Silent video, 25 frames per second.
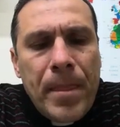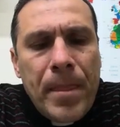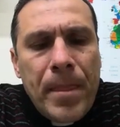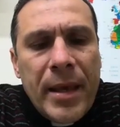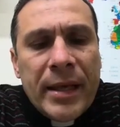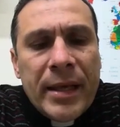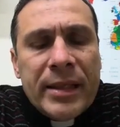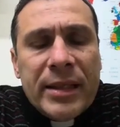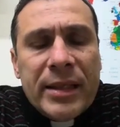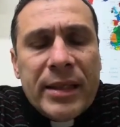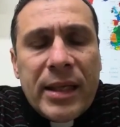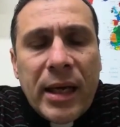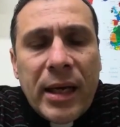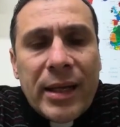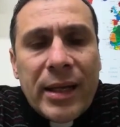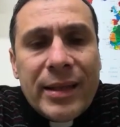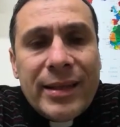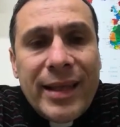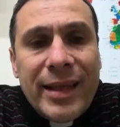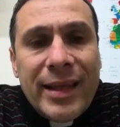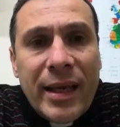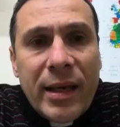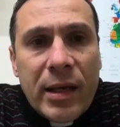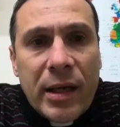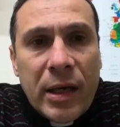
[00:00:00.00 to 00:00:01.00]
It's going to
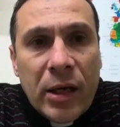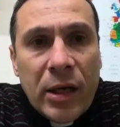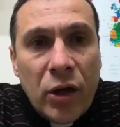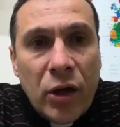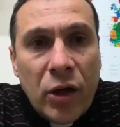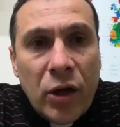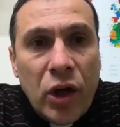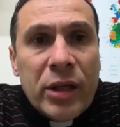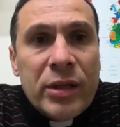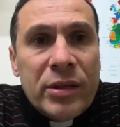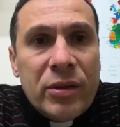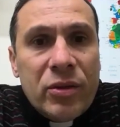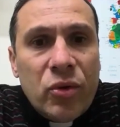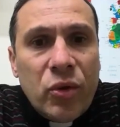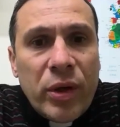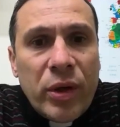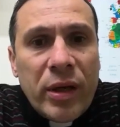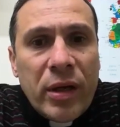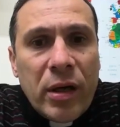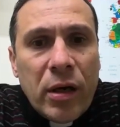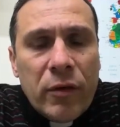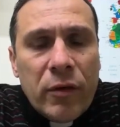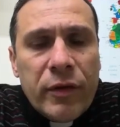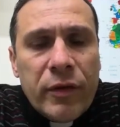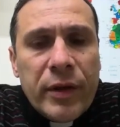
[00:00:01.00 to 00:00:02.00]
take a lot to
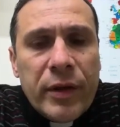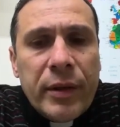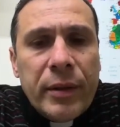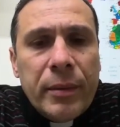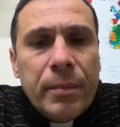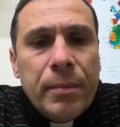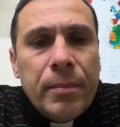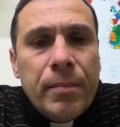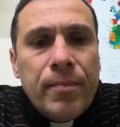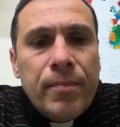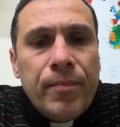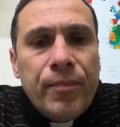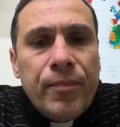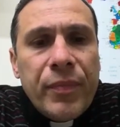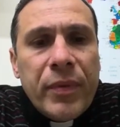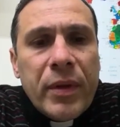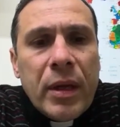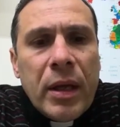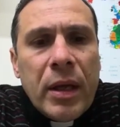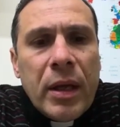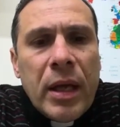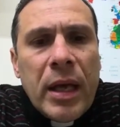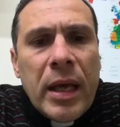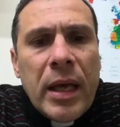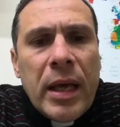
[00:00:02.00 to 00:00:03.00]
recover.
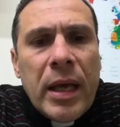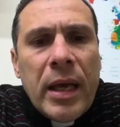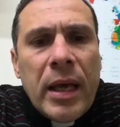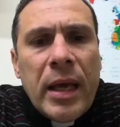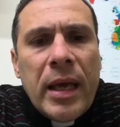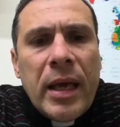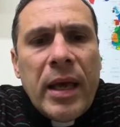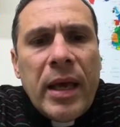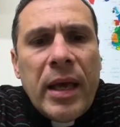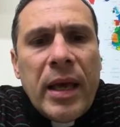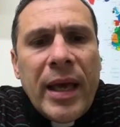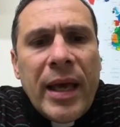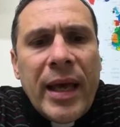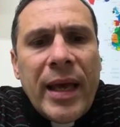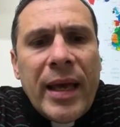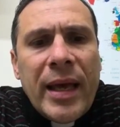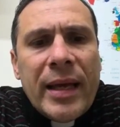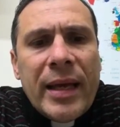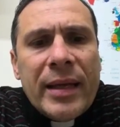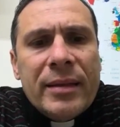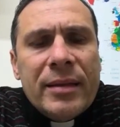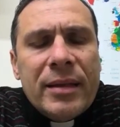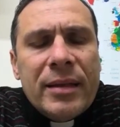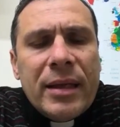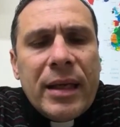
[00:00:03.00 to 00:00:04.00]

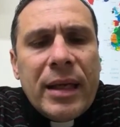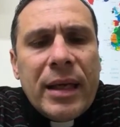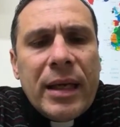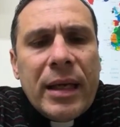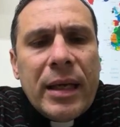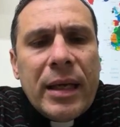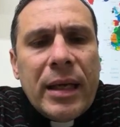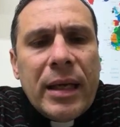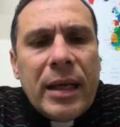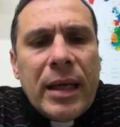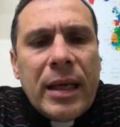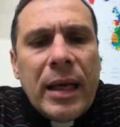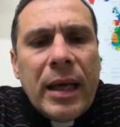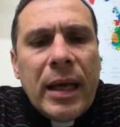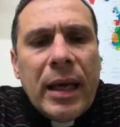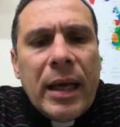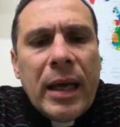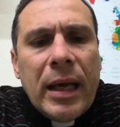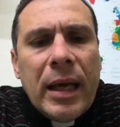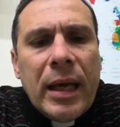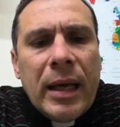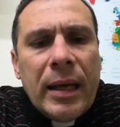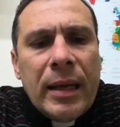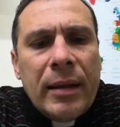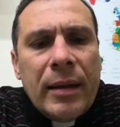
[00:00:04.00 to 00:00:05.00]
And
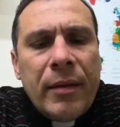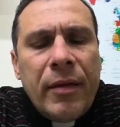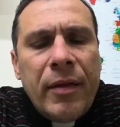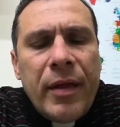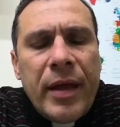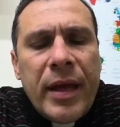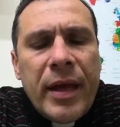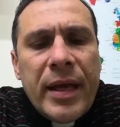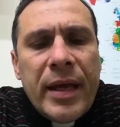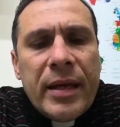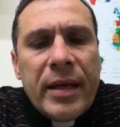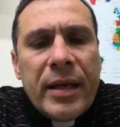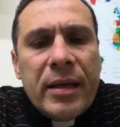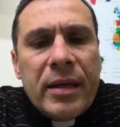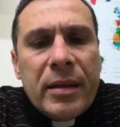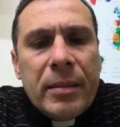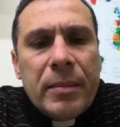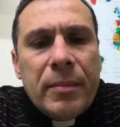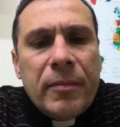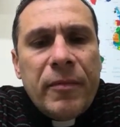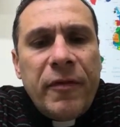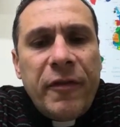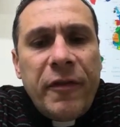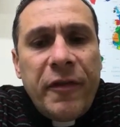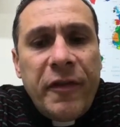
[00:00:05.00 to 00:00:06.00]
the
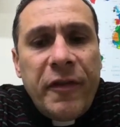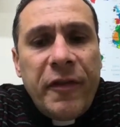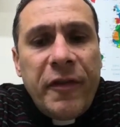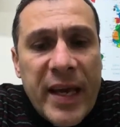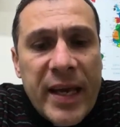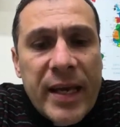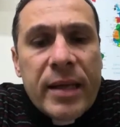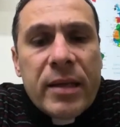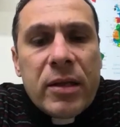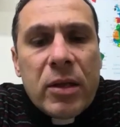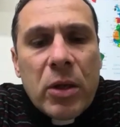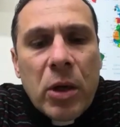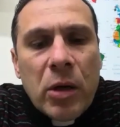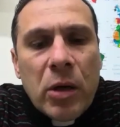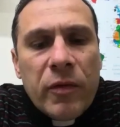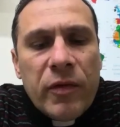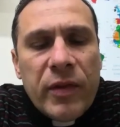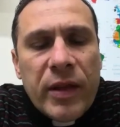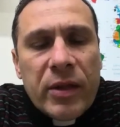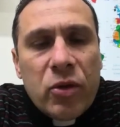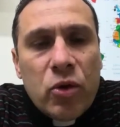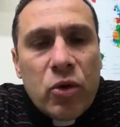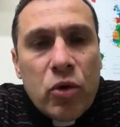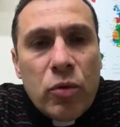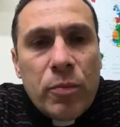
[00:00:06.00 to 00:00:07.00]
fate of
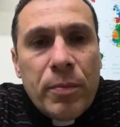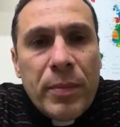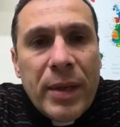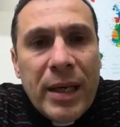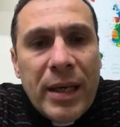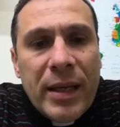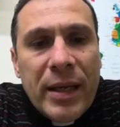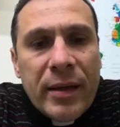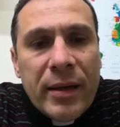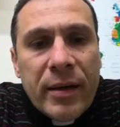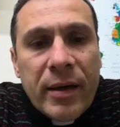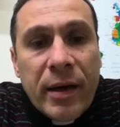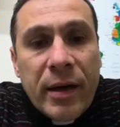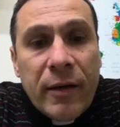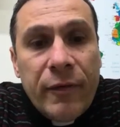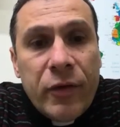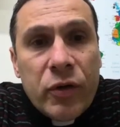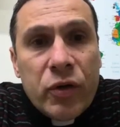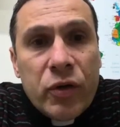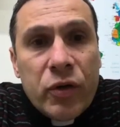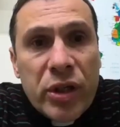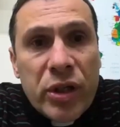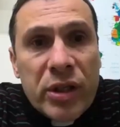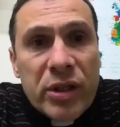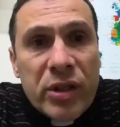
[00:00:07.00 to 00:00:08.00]
the 2 million
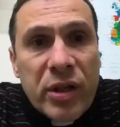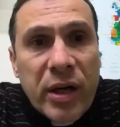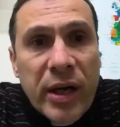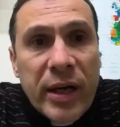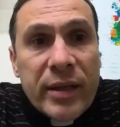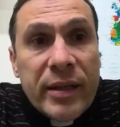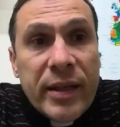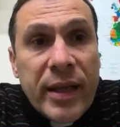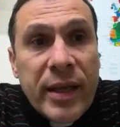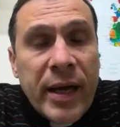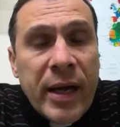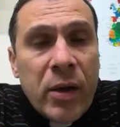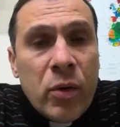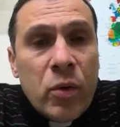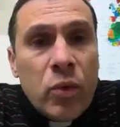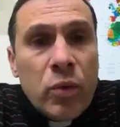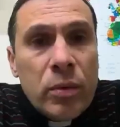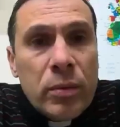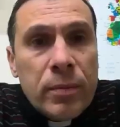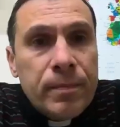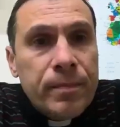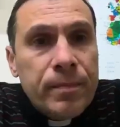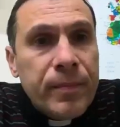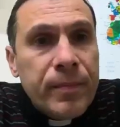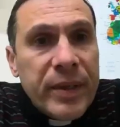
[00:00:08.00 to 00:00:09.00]
refugees right now
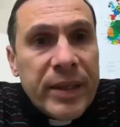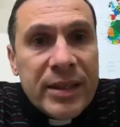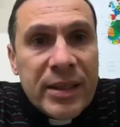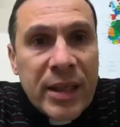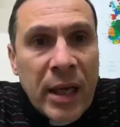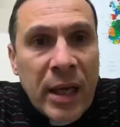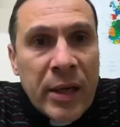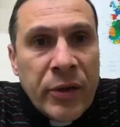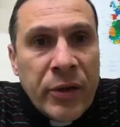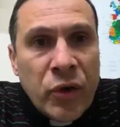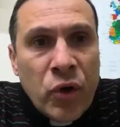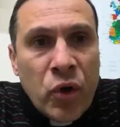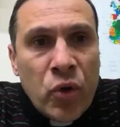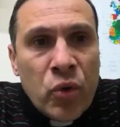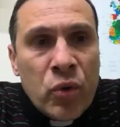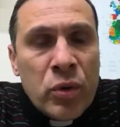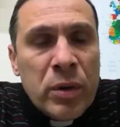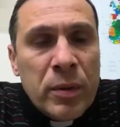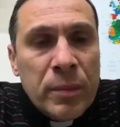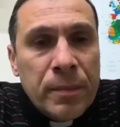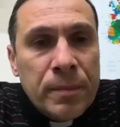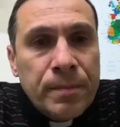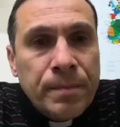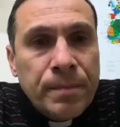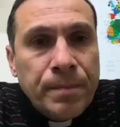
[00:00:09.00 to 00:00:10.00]
is
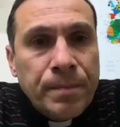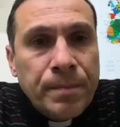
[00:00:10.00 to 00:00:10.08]
unknown.